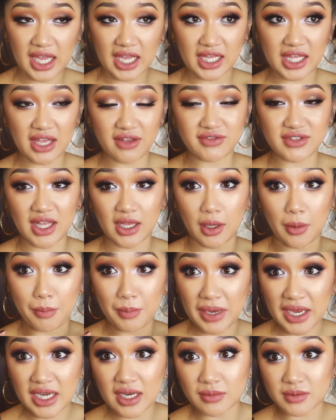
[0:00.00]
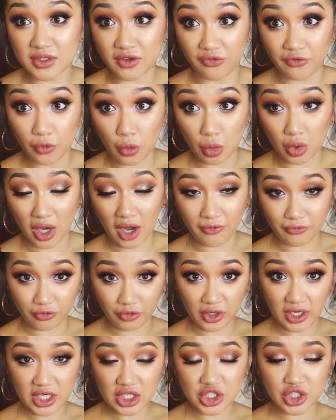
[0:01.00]
It gives like a medium to full
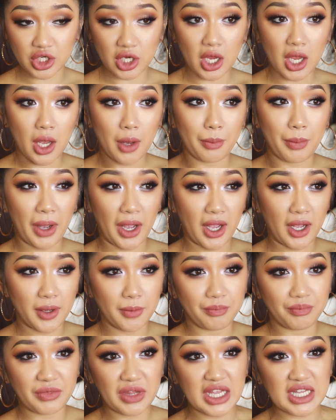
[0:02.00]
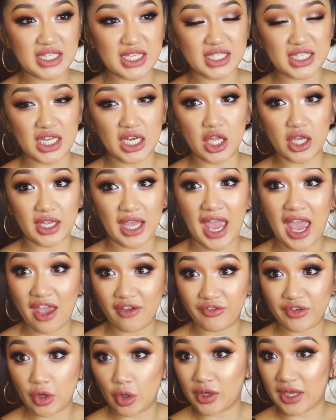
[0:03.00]
coverage, but it doesn't look
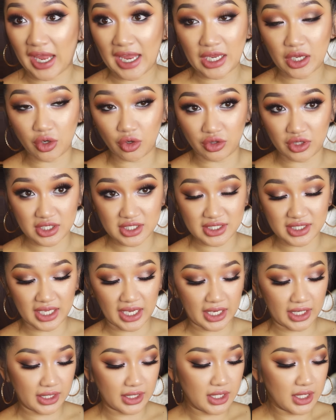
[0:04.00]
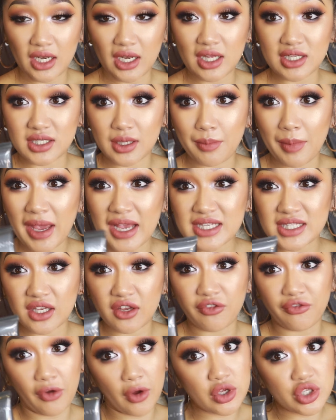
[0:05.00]
heavy or cakey on the skin. It looks amazing
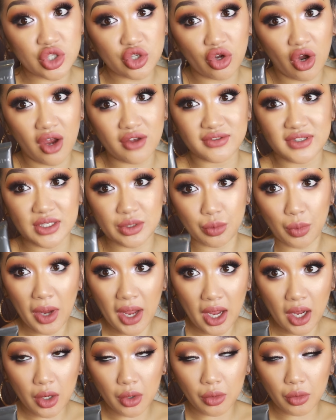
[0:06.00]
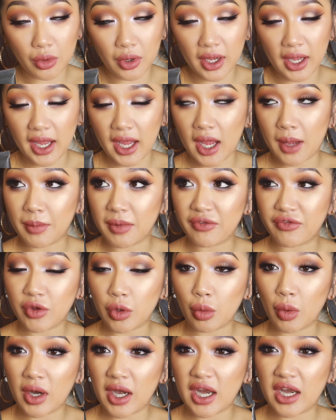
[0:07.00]
in photographs as well. Um, if
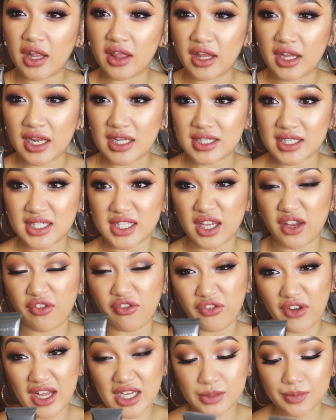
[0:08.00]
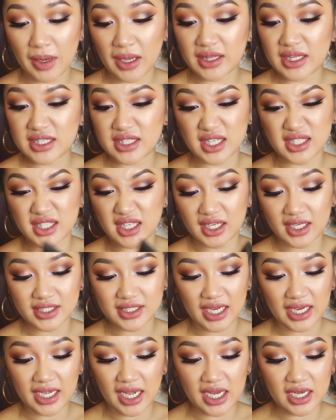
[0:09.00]
you want anything that doesn't give flashback, this doesn't
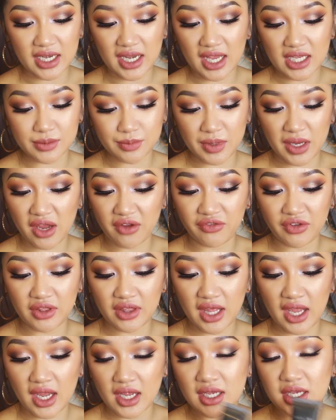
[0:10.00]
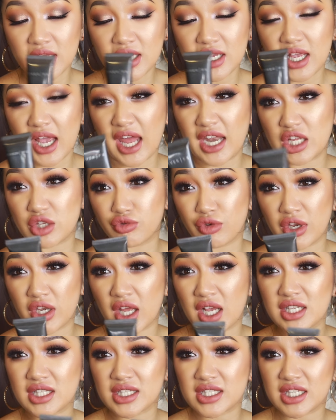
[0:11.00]
contain any S P F in there. And it's really
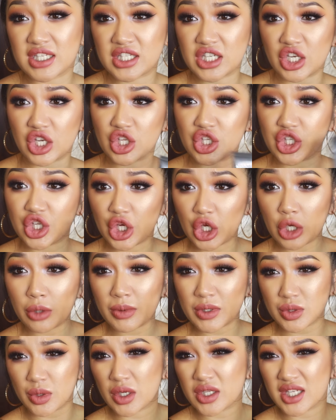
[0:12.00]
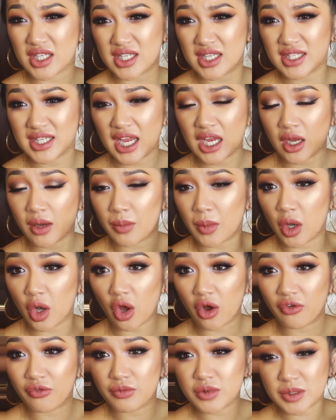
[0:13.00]
nice because it's in a tube as well. It doesn't take up a
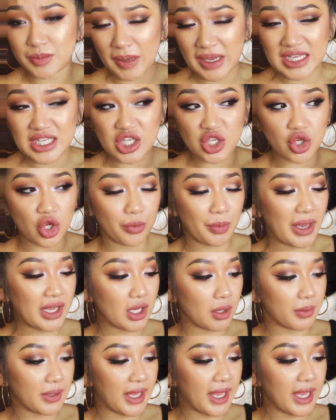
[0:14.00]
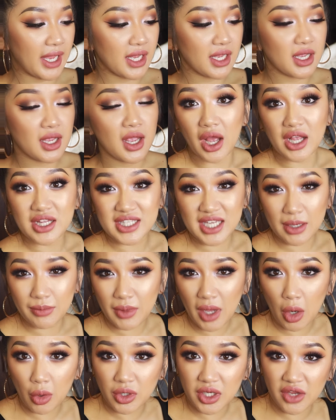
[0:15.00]
lot of space in your makeup kit. A tip
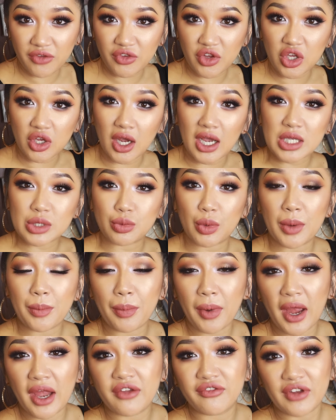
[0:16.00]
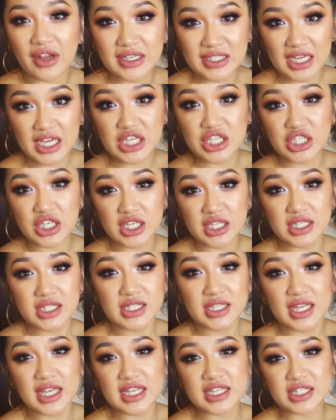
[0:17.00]
that I'll give you guys when buying
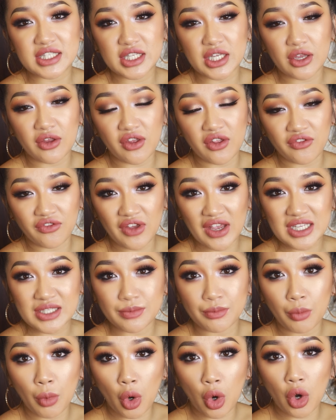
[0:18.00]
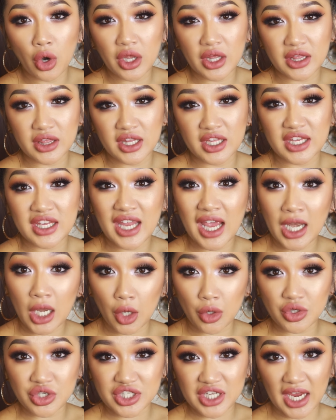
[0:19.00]
foundations is to invest more in the
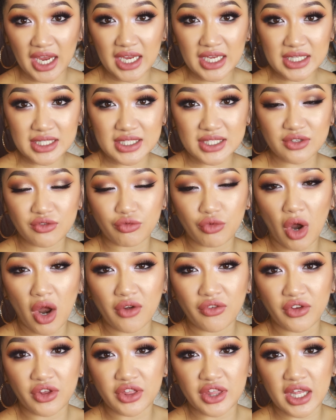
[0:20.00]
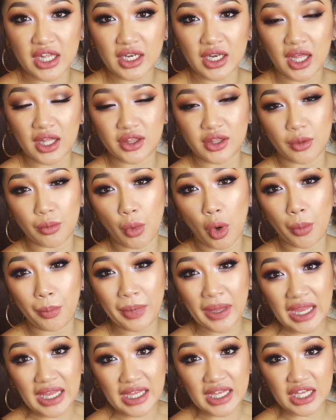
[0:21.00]
yellow shades rather than like the more
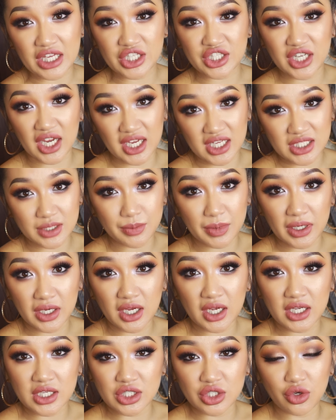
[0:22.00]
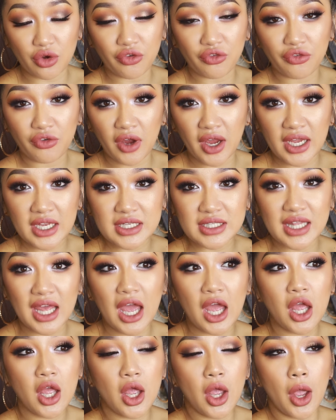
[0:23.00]
pinky shades, because you'll find
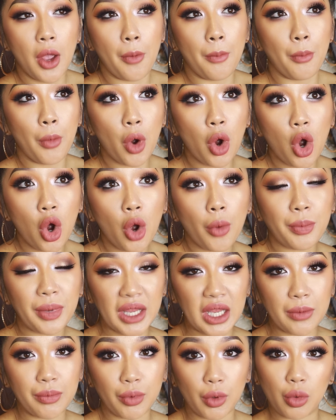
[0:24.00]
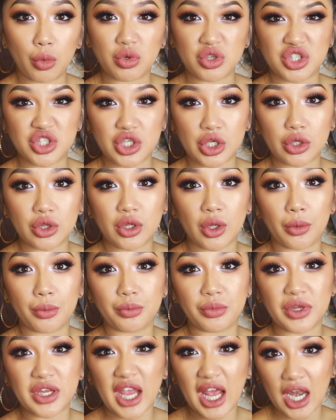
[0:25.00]
that more people will suit the
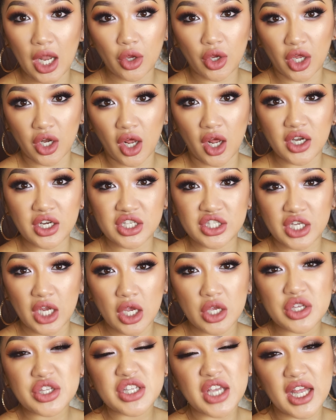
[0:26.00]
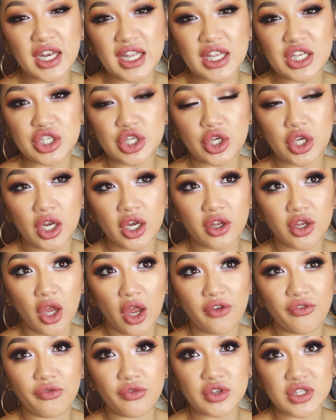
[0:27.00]
yellow kind of undertones. Unless you kind of
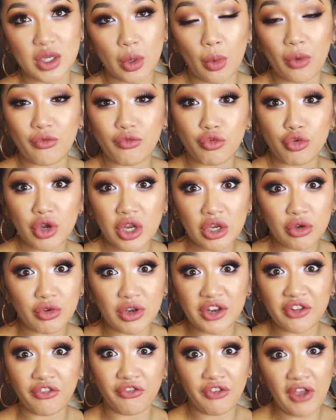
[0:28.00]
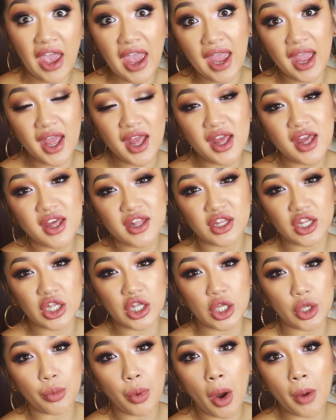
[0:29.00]
go for someone really, really fair, then
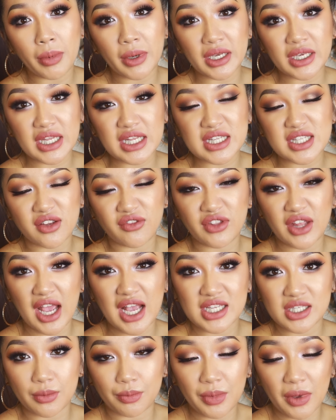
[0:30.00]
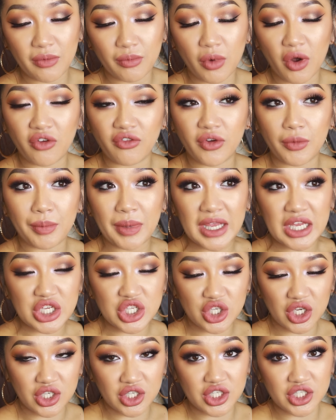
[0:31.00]
you probably need something that has a bit more of a
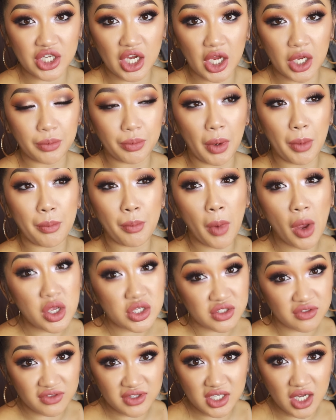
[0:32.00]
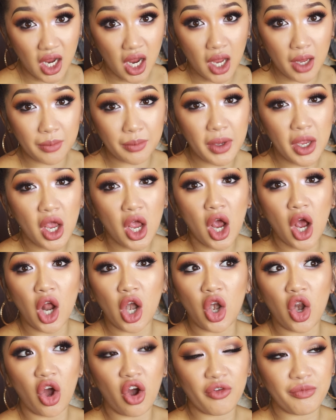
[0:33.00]
peach undertone. But most of the time, a
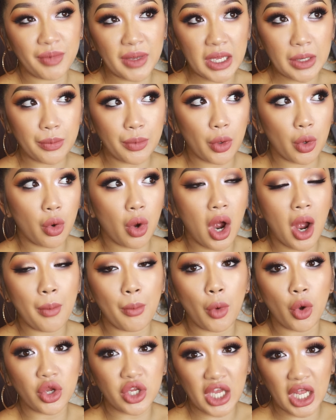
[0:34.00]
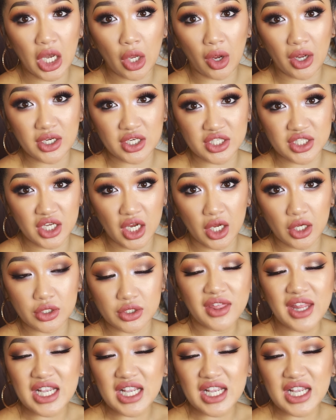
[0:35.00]
lot of people are more yellow undertoned.